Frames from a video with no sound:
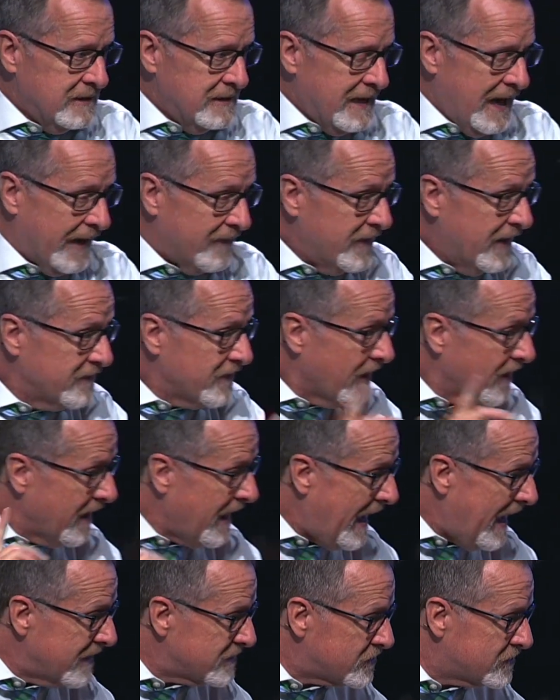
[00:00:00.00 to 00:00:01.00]
And then the
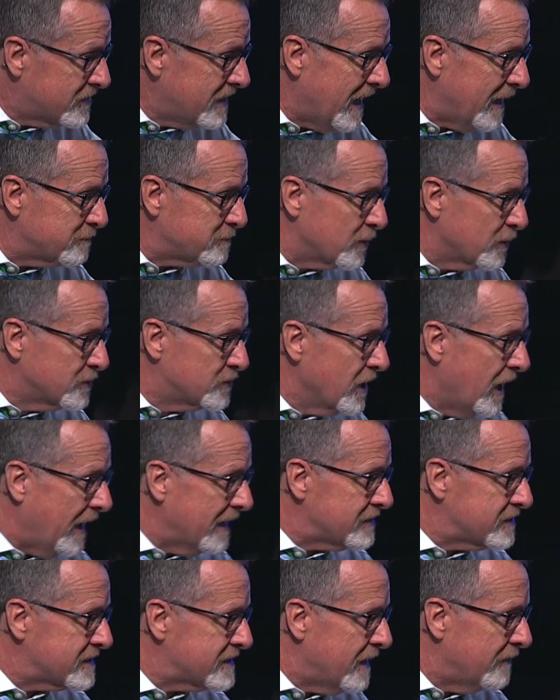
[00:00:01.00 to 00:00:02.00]
last chapter, John
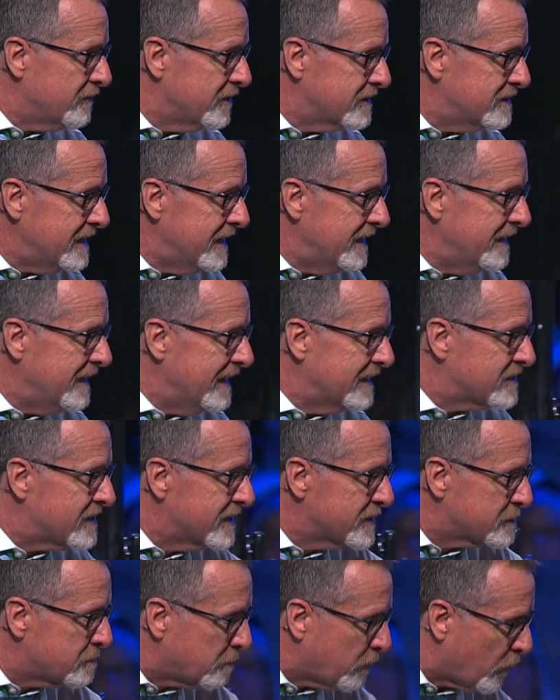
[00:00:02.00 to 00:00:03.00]
17, is
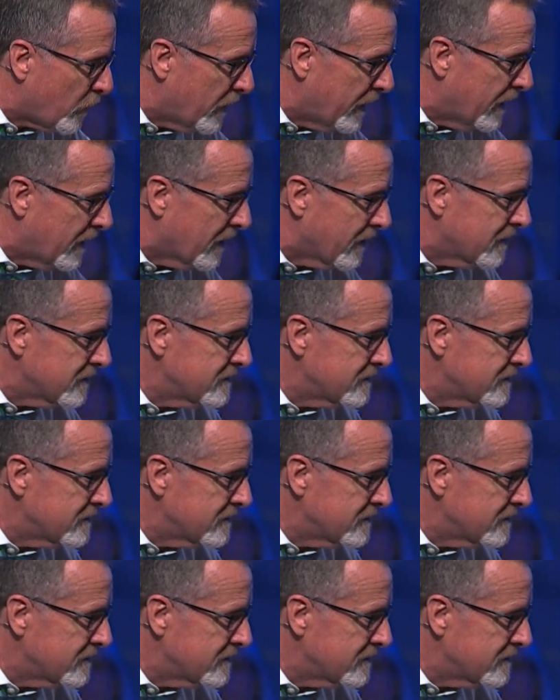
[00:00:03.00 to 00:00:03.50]
His prayer.